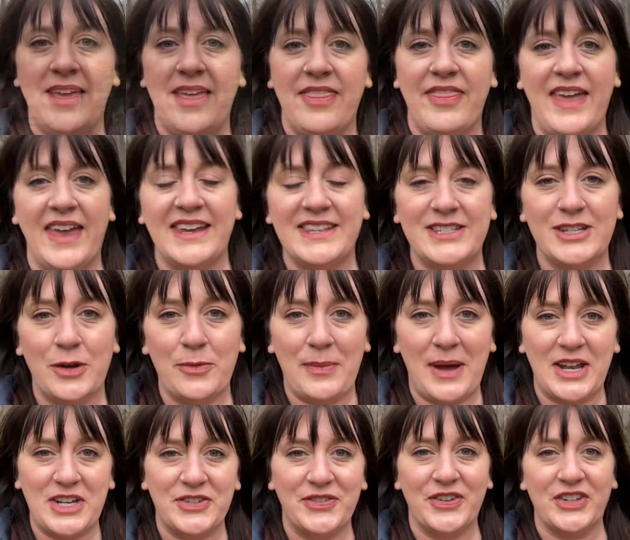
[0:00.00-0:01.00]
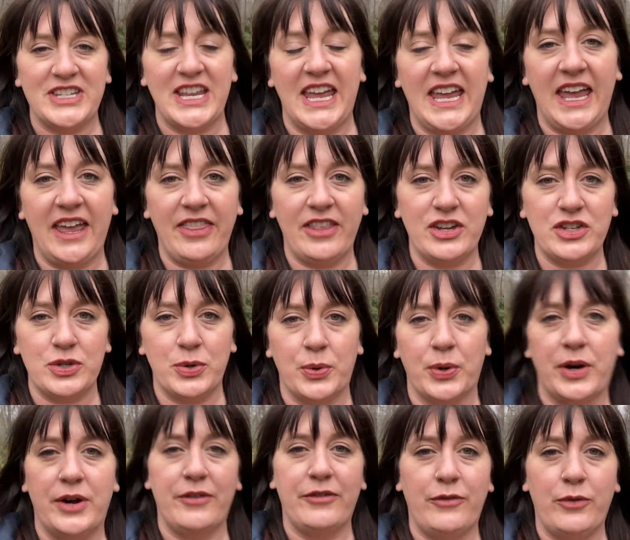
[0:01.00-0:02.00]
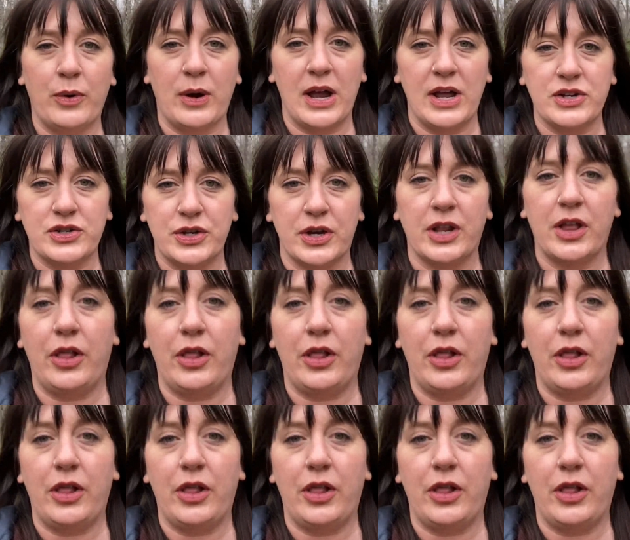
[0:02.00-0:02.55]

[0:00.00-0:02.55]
Thanks so much for taking the tour of 400